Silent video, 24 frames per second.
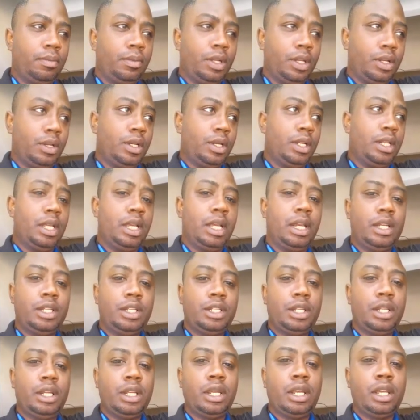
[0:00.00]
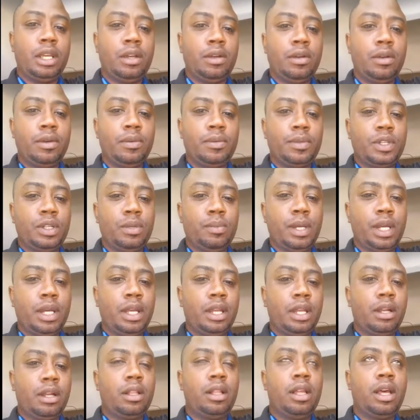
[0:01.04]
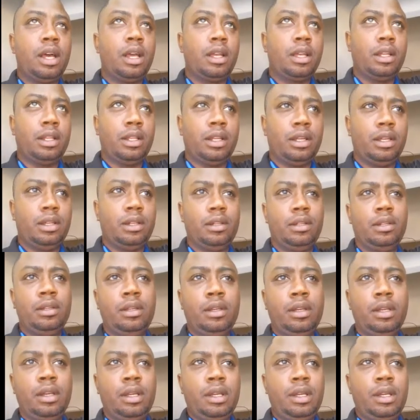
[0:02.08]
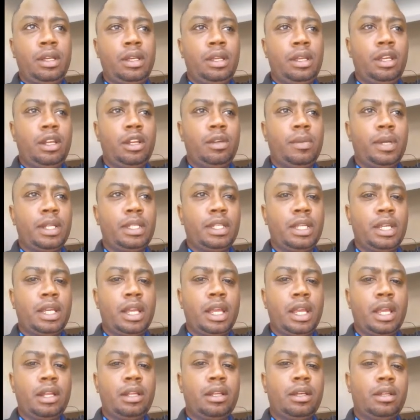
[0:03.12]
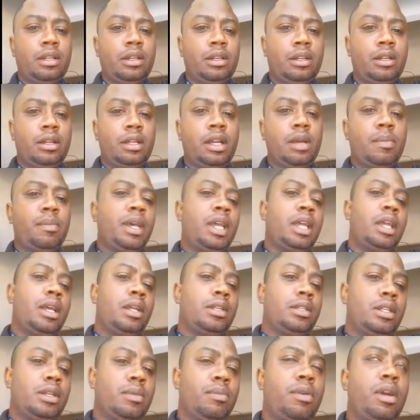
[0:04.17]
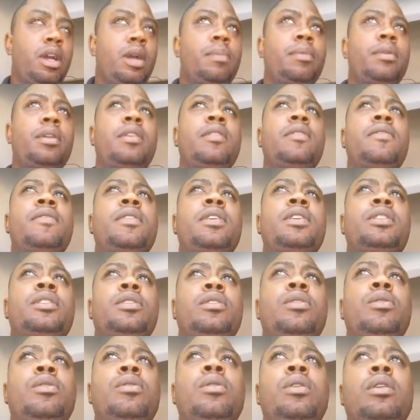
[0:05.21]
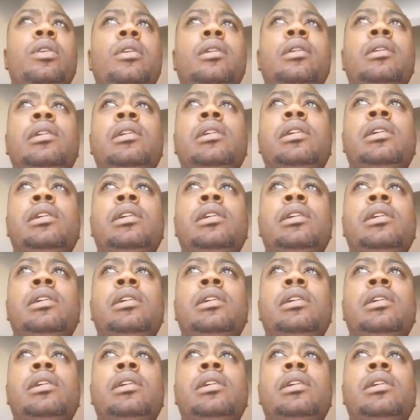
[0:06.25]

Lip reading: you know, the lady, she didn't get home till about 8 o'clock, and then, you know, my tech had to come back out to the property and fix the door.